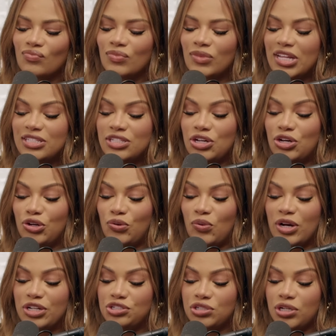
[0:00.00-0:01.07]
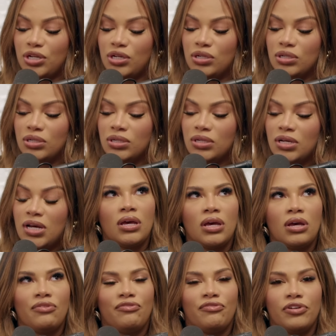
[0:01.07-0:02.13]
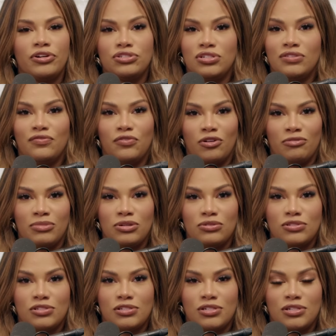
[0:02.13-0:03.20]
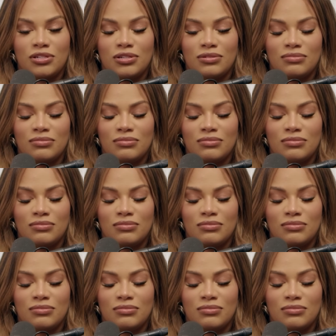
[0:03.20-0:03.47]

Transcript: That's a good question. First and foremost,